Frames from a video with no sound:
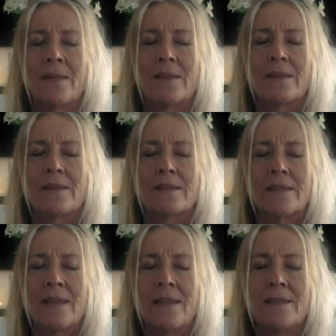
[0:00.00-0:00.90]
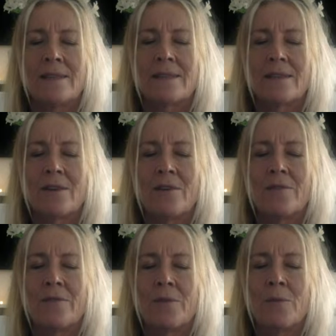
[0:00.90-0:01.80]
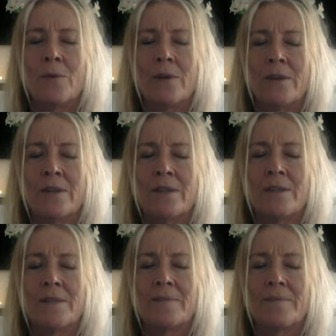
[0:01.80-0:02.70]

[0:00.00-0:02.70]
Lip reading: the sense of the word.